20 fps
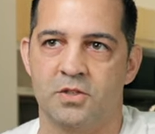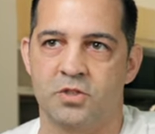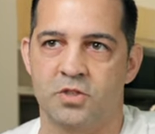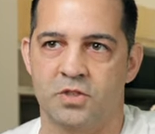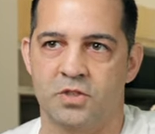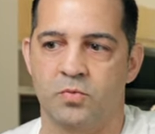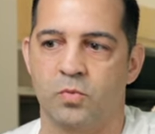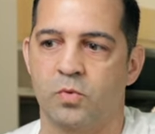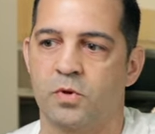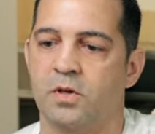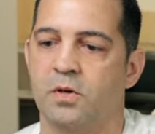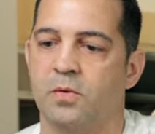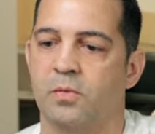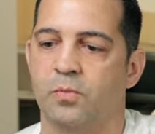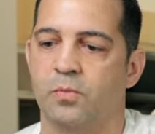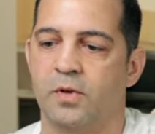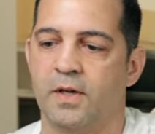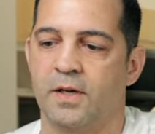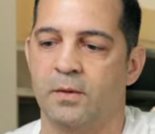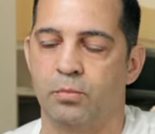It's just we're
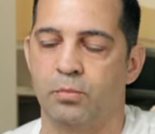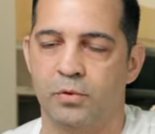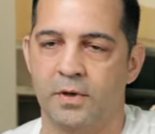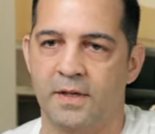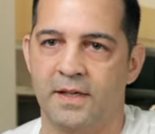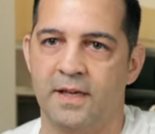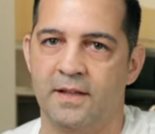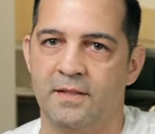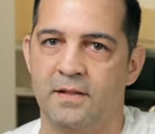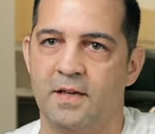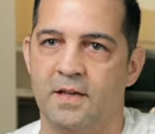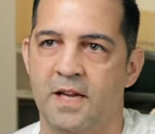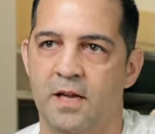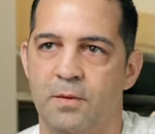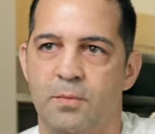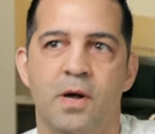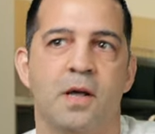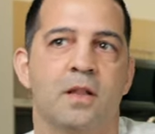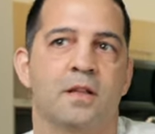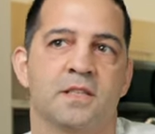like bringing the
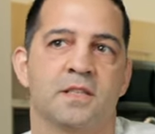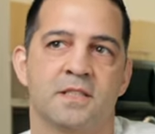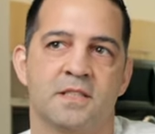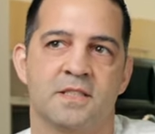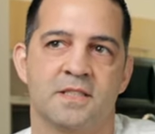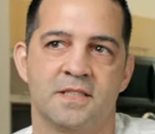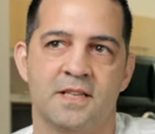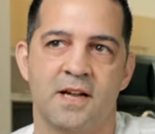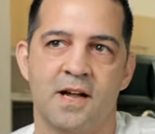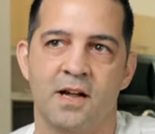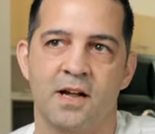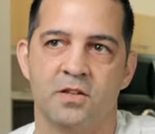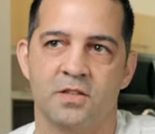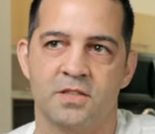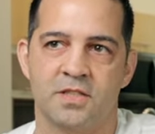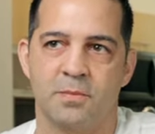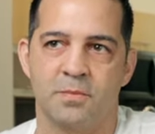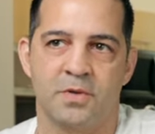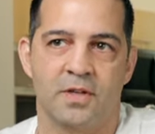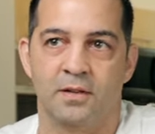Neapolitan style,
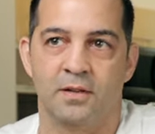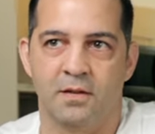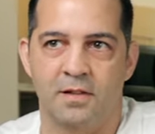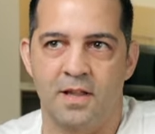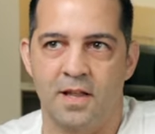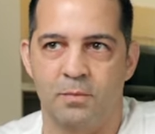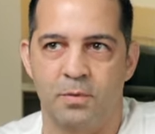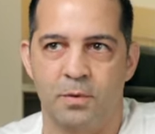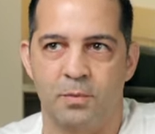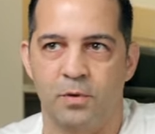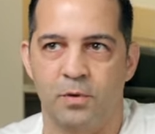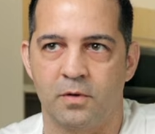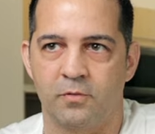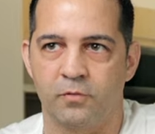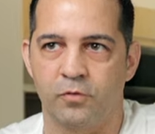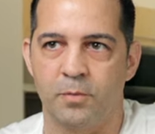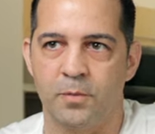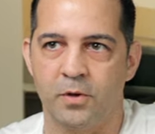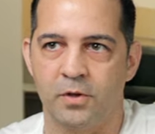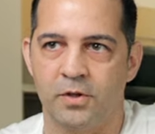something a lot of people
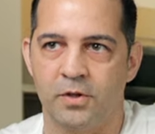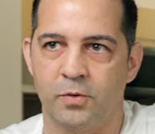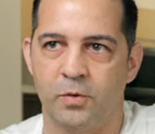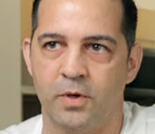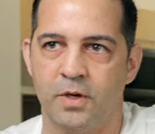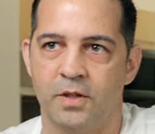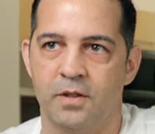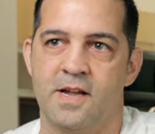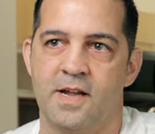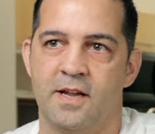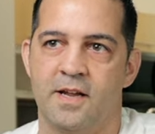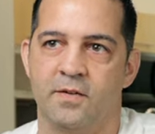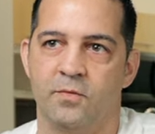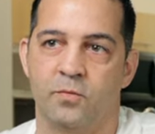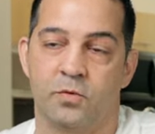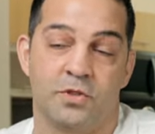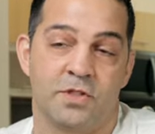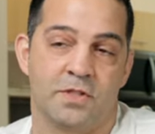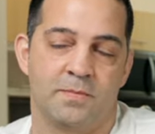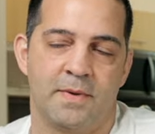aren't familiar with, and
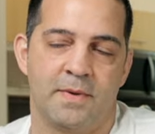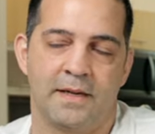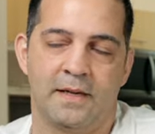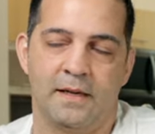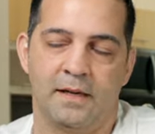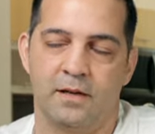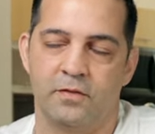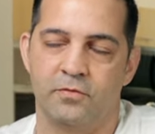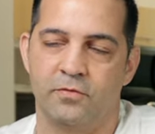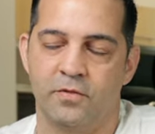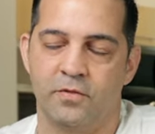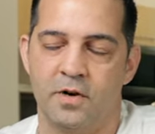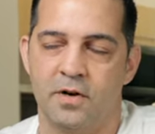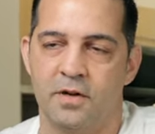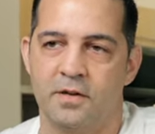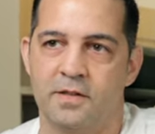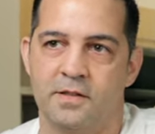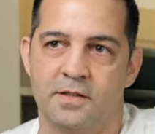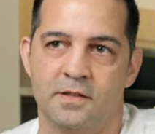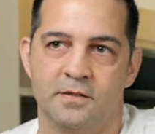we're just making it
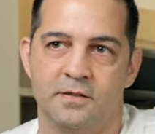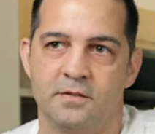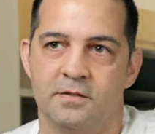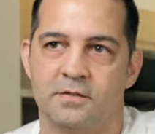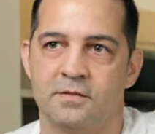fun and